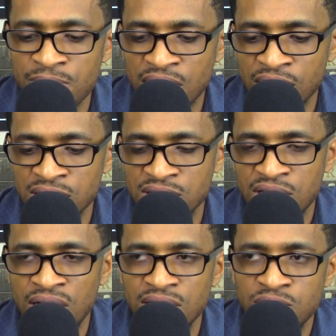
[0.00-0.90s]
because it's
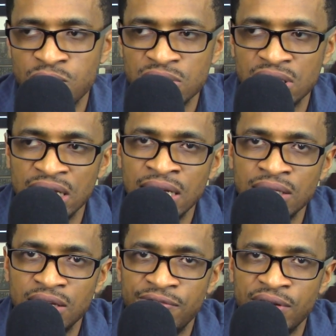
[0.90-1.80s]
kind of towards the end
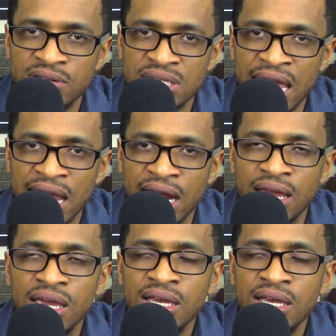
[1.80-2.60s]
of the first act,